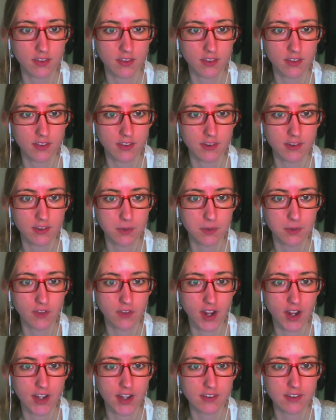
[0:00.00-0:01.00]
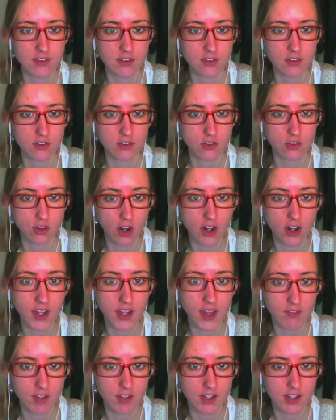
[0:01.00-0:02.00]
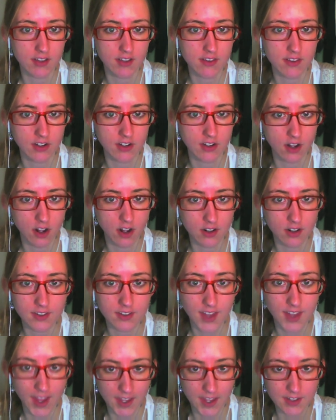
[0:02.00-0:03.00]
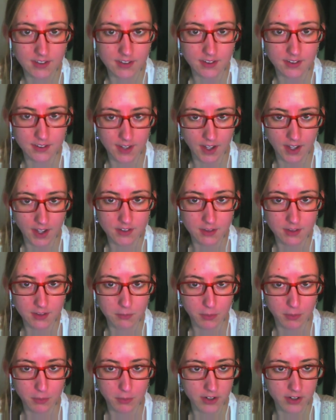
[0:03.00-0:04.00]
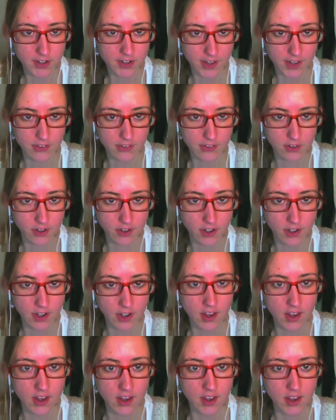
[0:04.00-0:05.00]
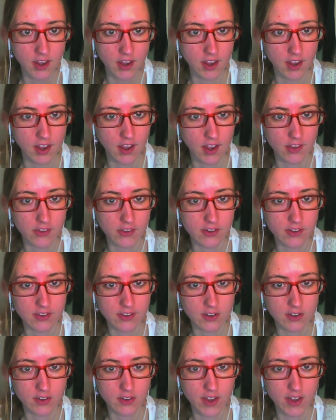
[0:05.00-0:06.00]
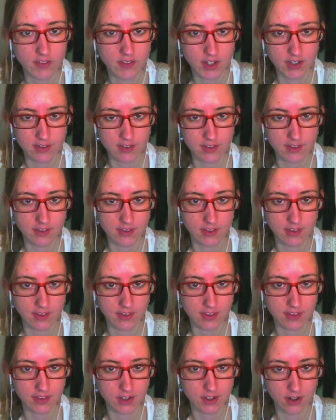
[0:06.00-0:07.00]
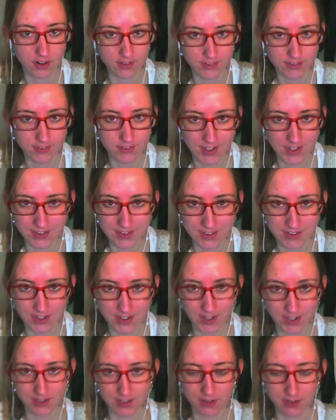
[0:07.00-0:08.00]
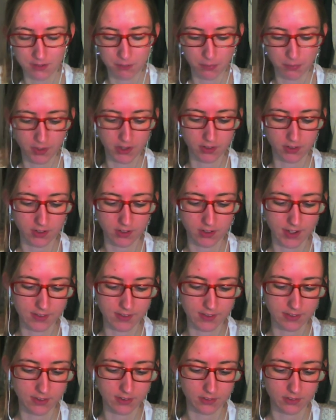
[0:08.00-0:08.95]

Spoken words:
This provides strong evidence that dogs can detect bladder cancer. There's little evidence that the dogs can detect bladder cancer.